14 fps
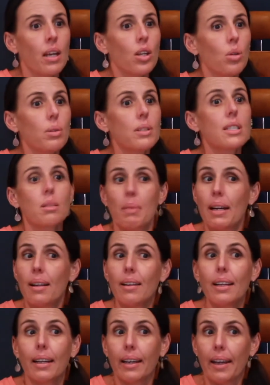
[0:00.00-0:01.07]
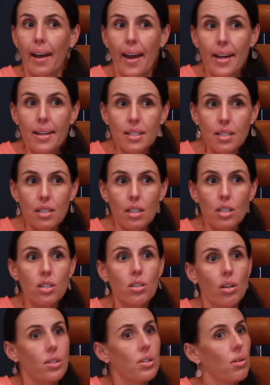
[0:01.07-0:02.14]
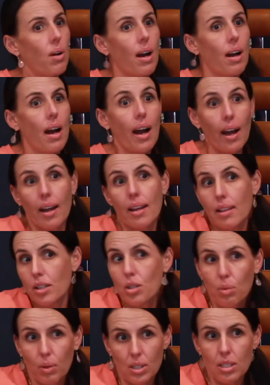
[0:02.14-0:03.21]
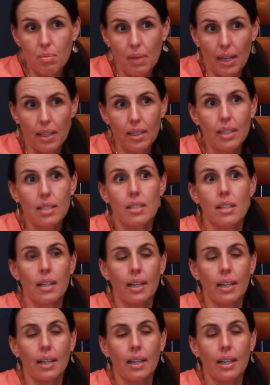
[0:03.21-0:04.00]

You will smell a gas. It's not your eye that you are smelling, it's